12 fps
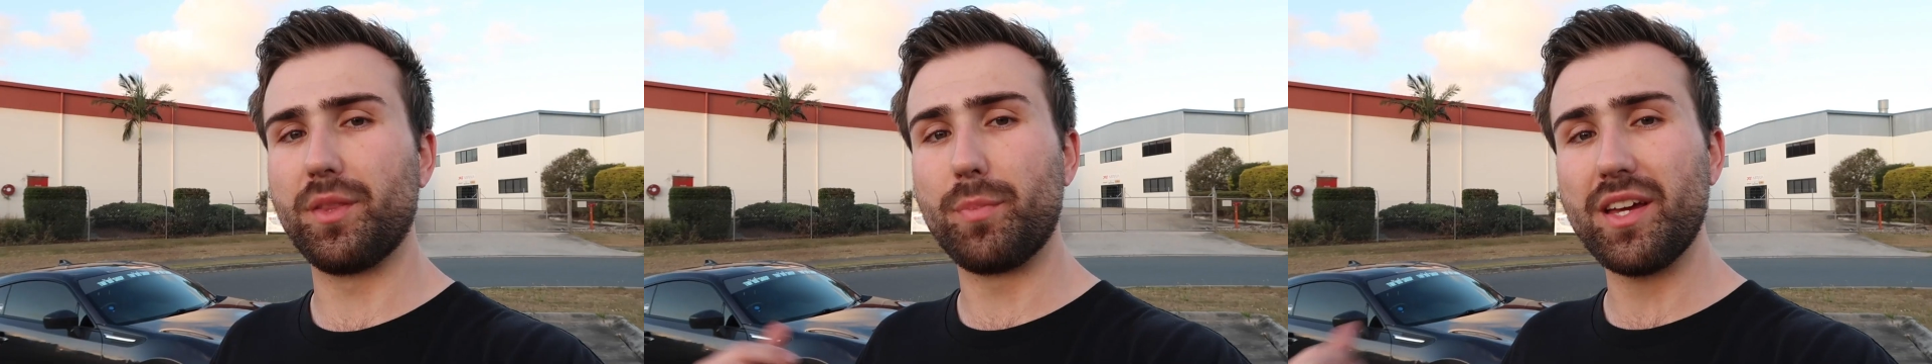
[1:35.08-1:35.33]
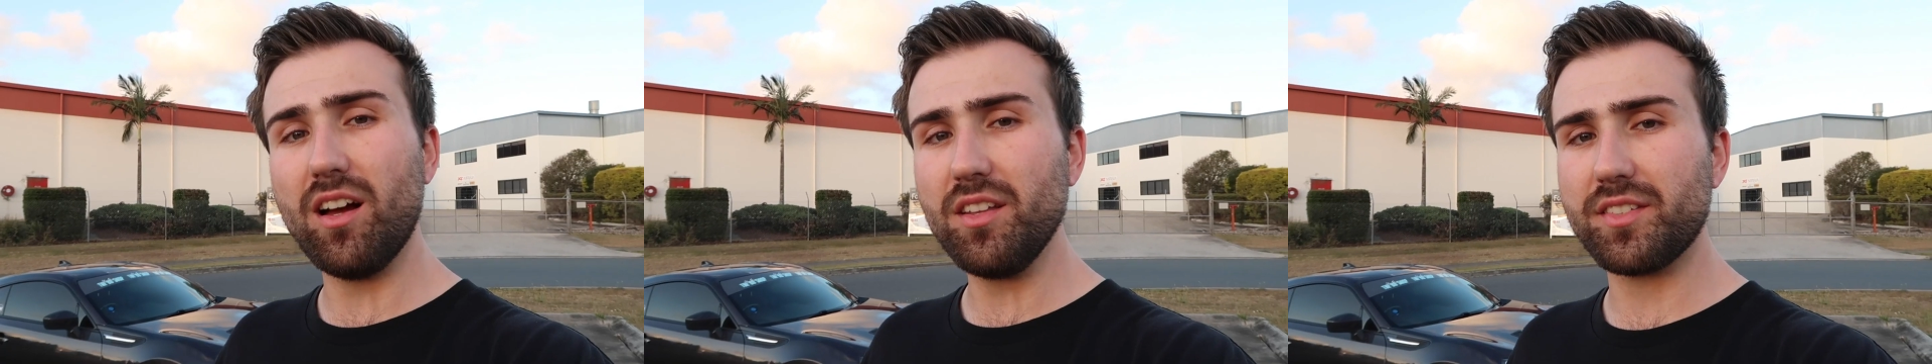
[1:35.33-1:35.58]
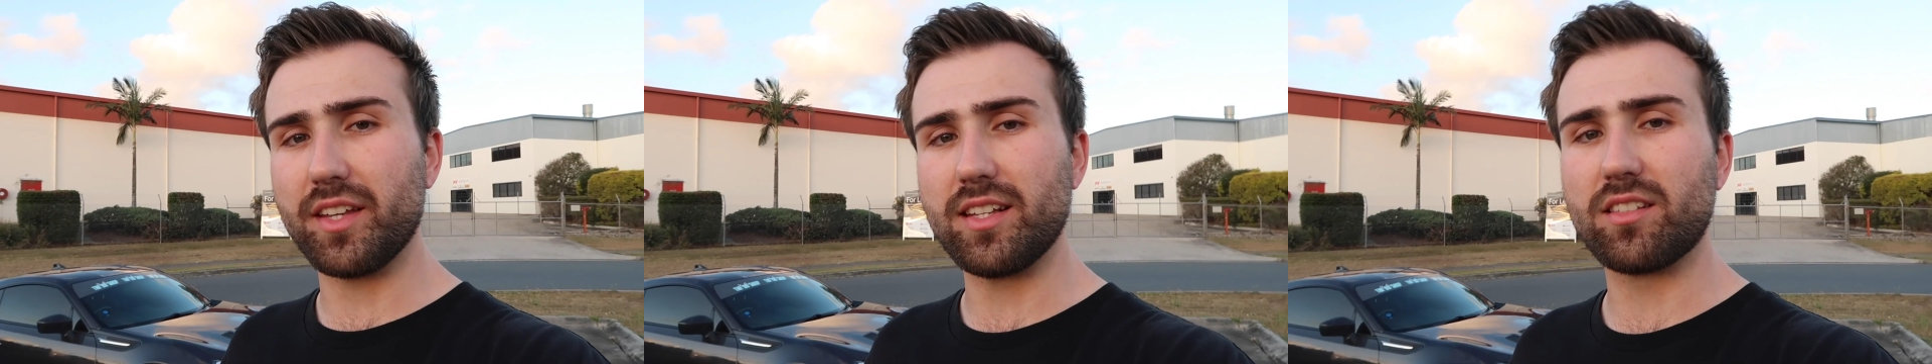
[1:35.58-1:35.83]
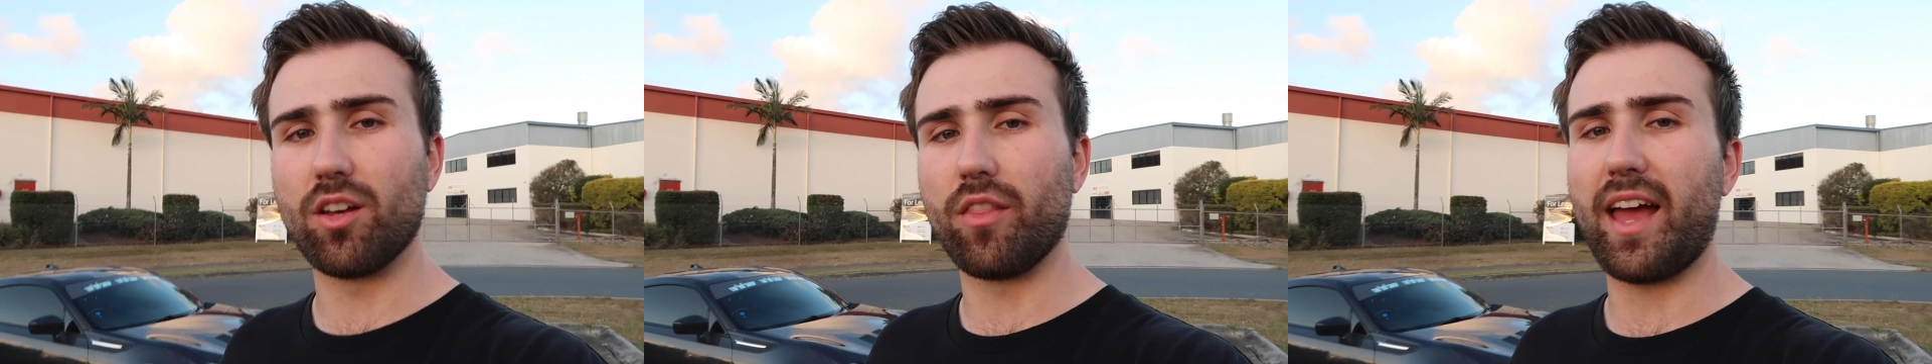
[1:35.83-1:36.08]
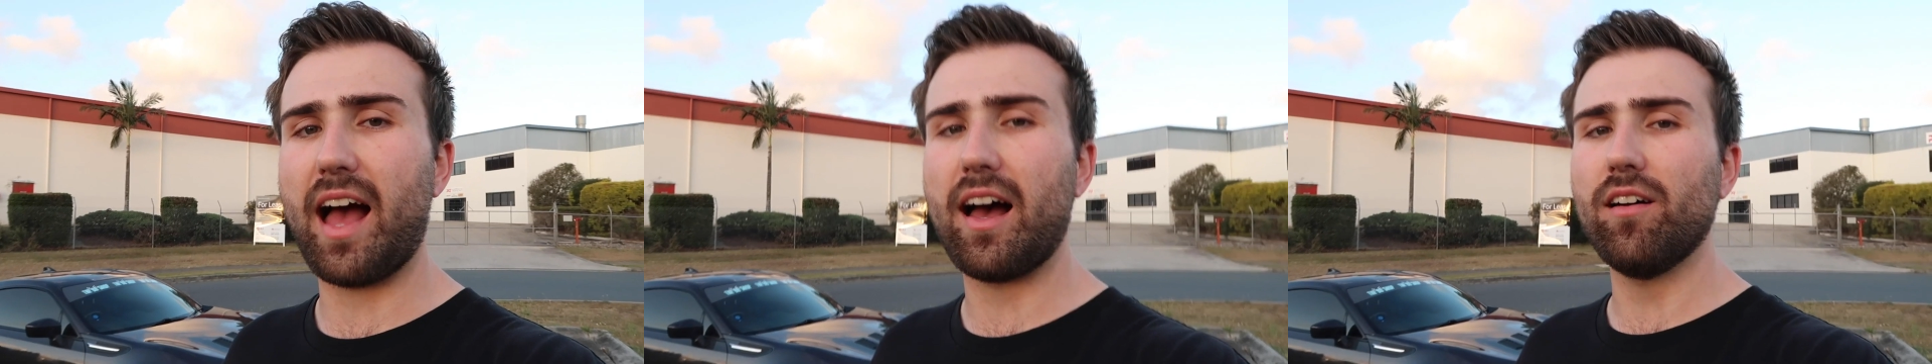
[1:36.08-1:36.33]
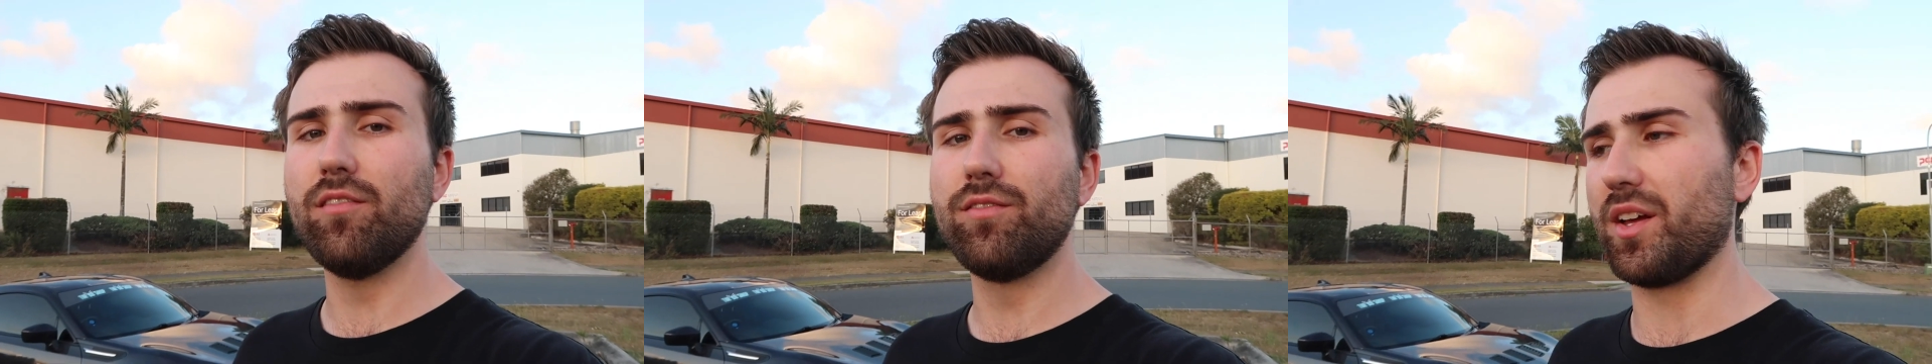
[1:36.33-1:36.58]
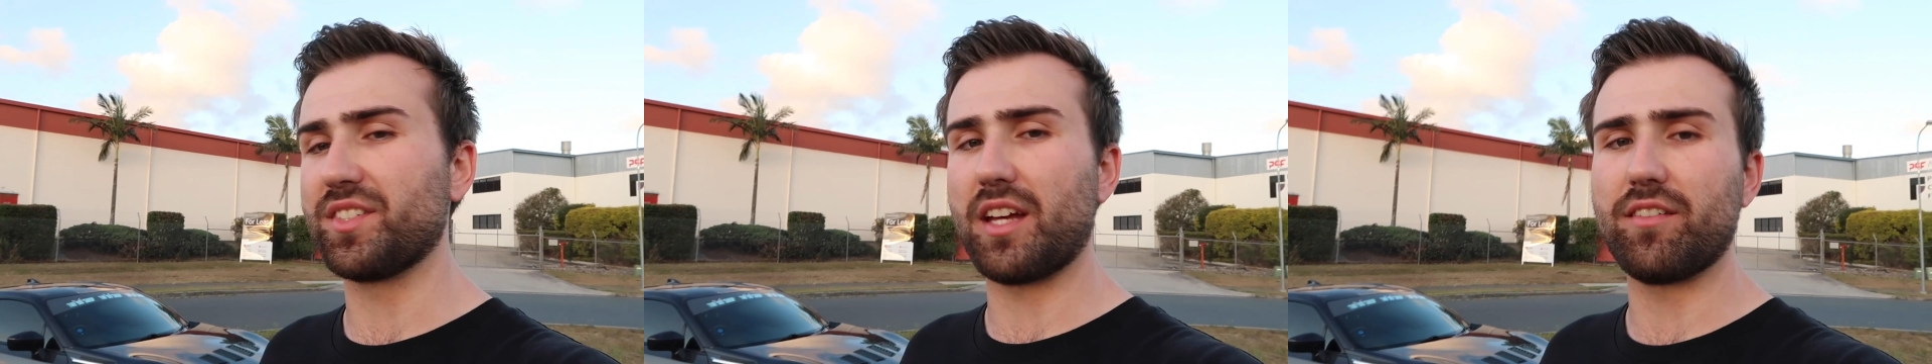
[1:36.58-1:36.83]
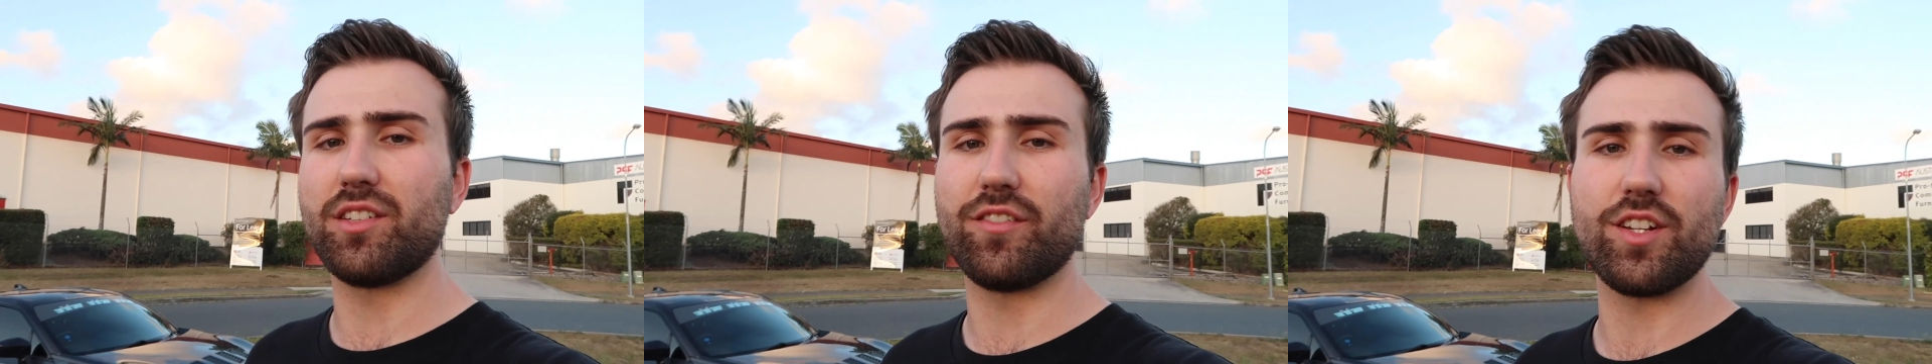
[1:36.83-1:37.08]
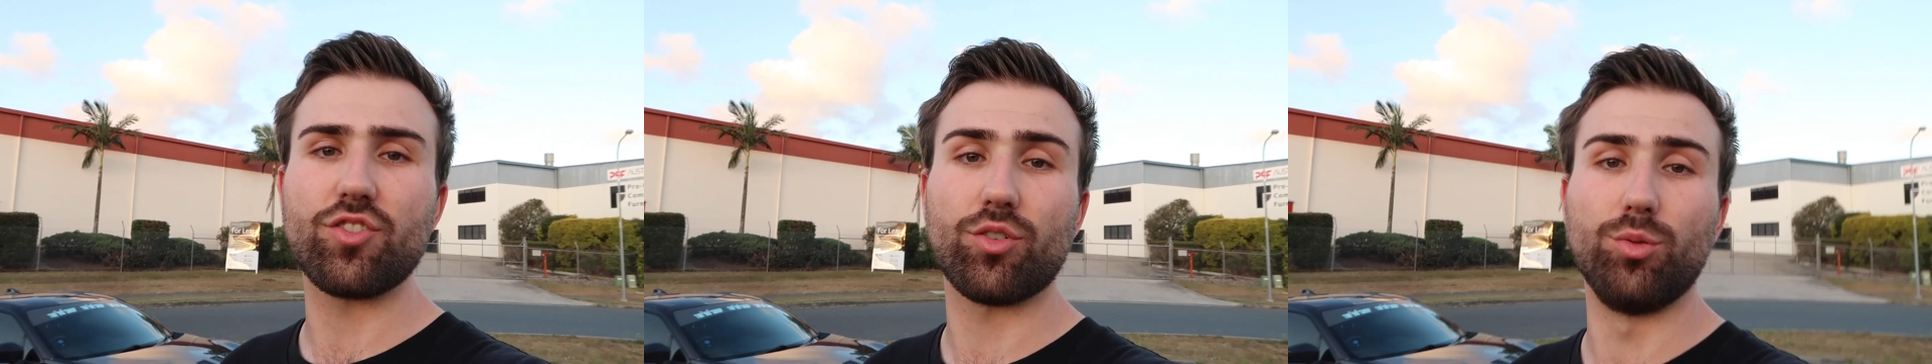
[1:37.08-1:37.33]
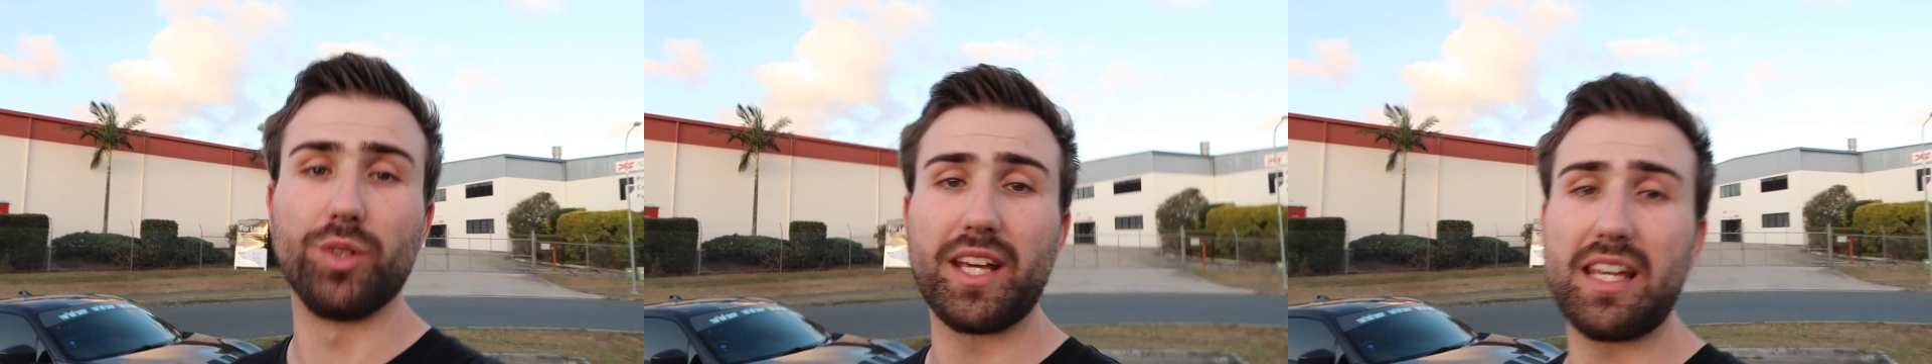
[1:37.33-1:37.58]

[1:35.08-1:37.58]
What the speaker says: The BRZs though, they have a safety feature called